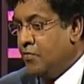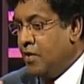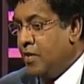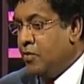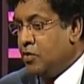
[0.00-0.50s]
if
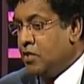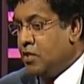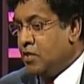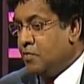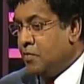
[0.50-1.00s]
I may use the
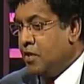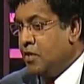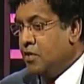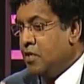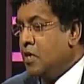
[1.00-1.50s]
term
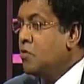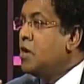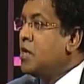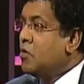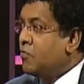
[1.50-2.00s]

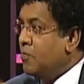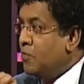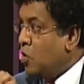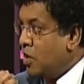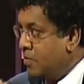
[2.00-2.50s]
security of
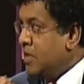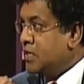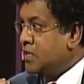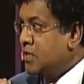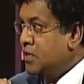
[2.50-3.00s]

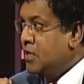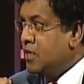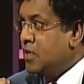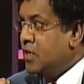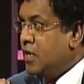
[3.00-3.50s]
employment,
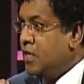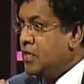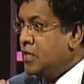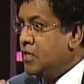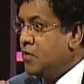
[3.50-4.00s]
is
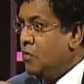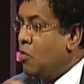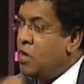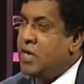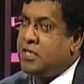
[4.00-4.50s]
it
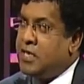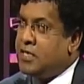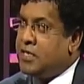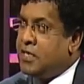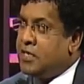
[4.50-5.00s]
more in a
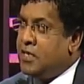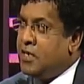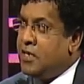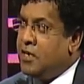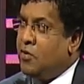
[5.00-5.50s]
state sector
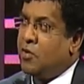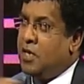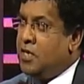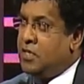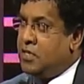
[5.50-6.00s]
or
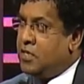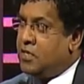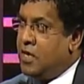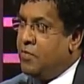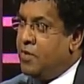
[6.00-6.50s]
is it the
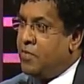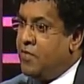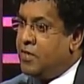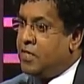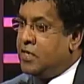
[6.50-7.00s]
same in the
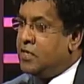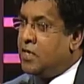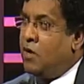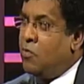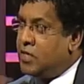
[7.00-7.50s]
private
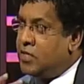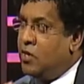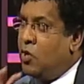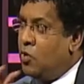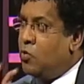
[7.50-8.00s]
sector? How has the
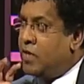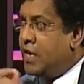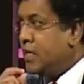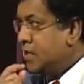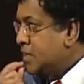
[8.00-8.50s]
law looked
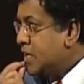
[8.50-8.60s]
at this?